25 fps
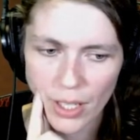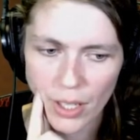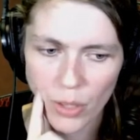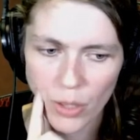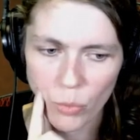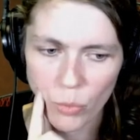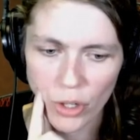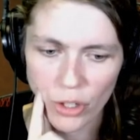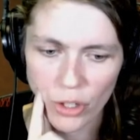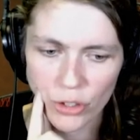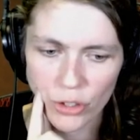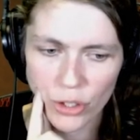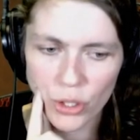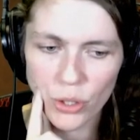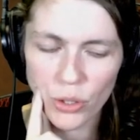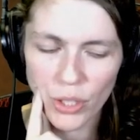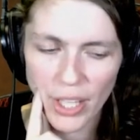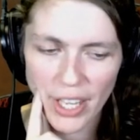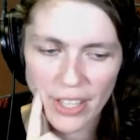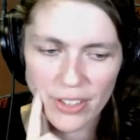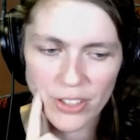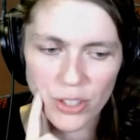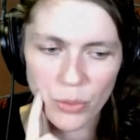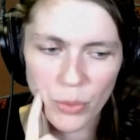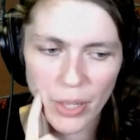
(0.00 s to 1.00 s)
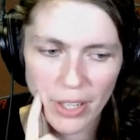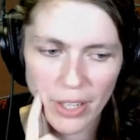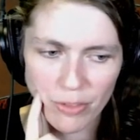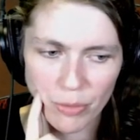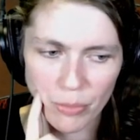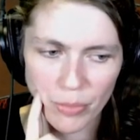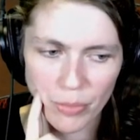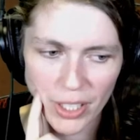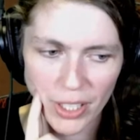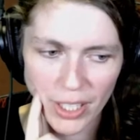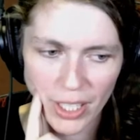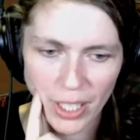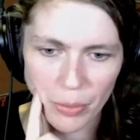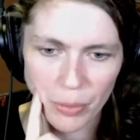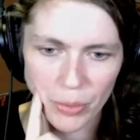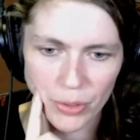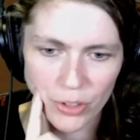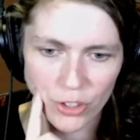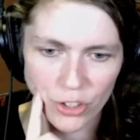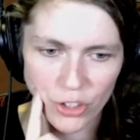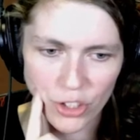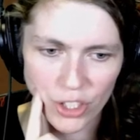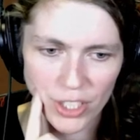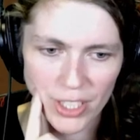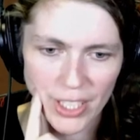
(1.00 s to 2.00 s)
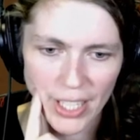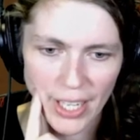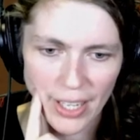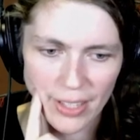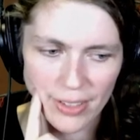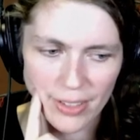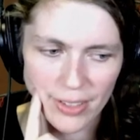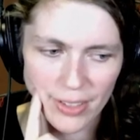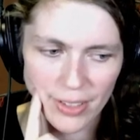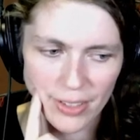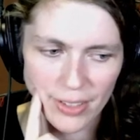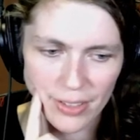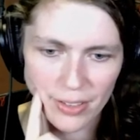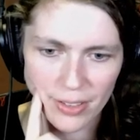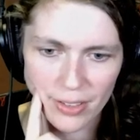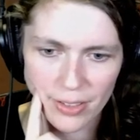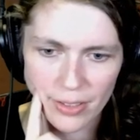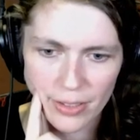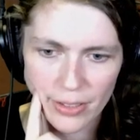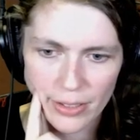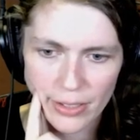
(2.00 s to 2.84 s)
We are 2 lands away from being able to just cast these.